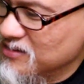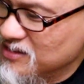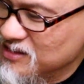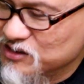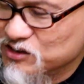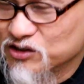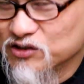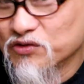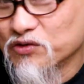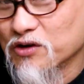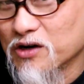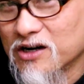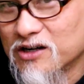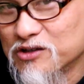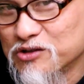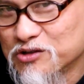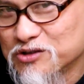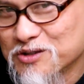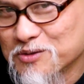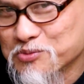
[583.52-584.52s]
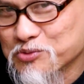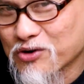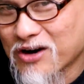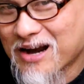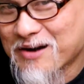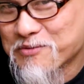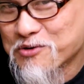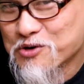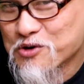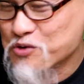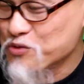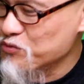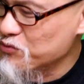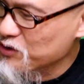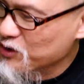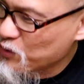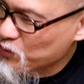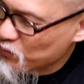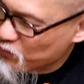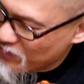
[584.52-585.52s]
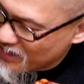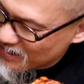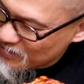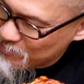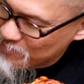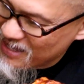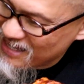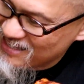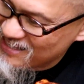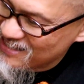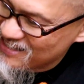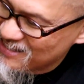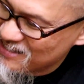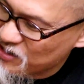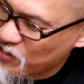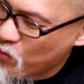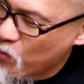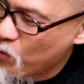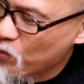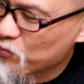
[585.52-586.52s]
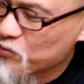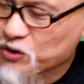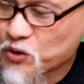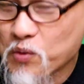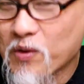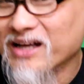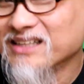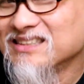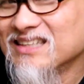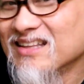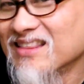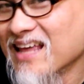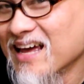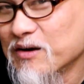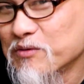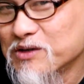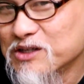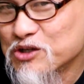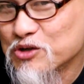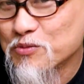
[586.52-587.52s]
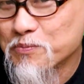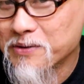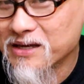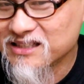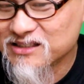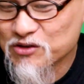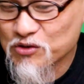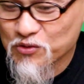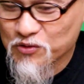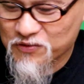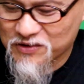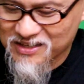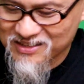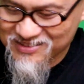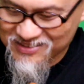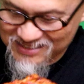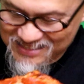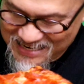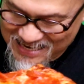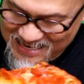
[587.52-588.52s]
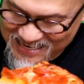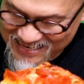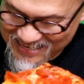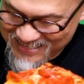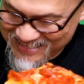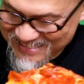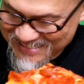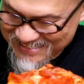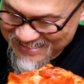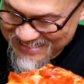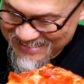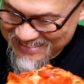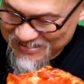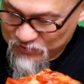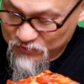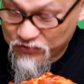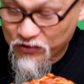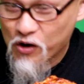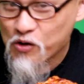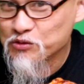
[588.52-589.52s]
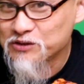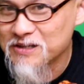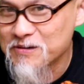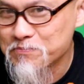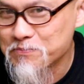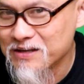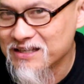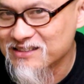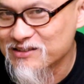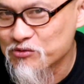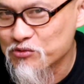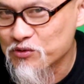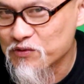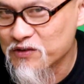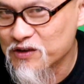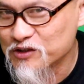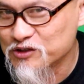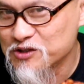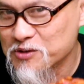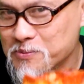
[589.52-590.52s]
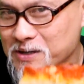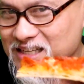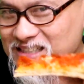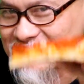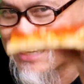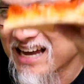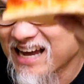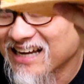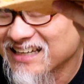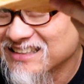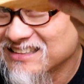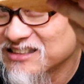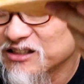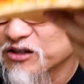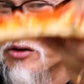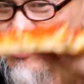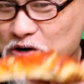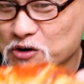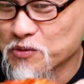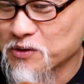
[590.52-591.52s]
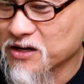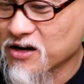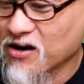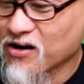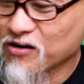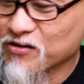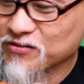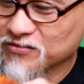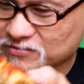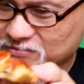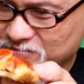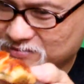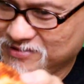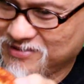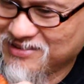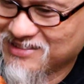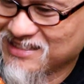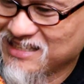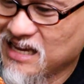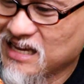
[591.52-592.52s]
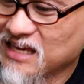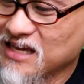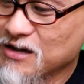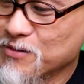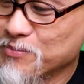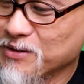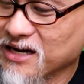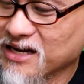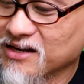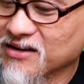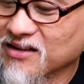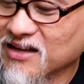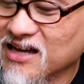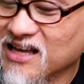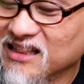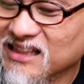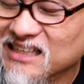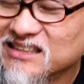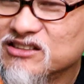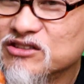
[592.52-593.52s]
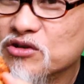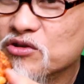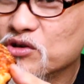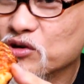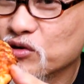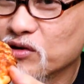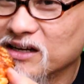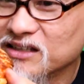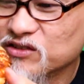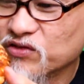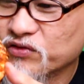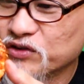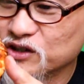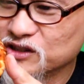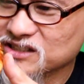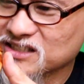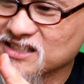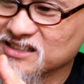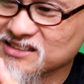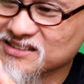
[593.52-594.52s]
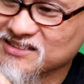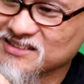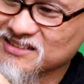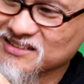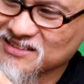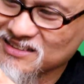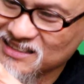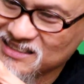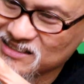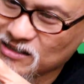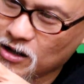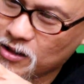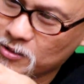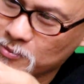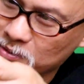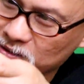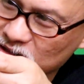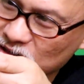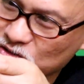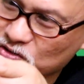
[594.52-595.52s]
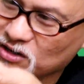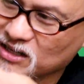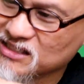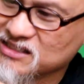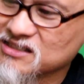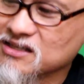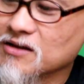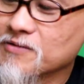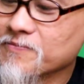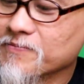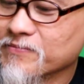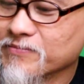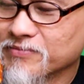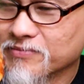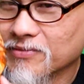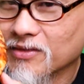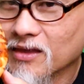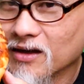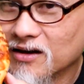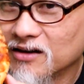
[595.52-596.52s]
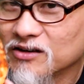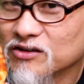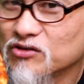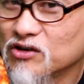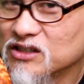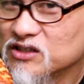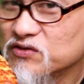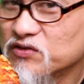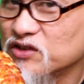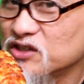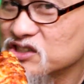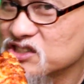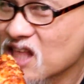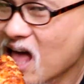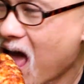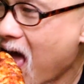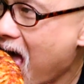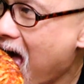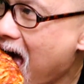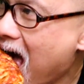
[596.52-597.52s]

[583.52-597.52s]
This is for our new subscriber who re recommended or requested that we do pizza reviews. Frozen pizza reviews, to be exact. So here we go. Taking a bite. Let's do the crust first, because this is all about the crust. Crust first.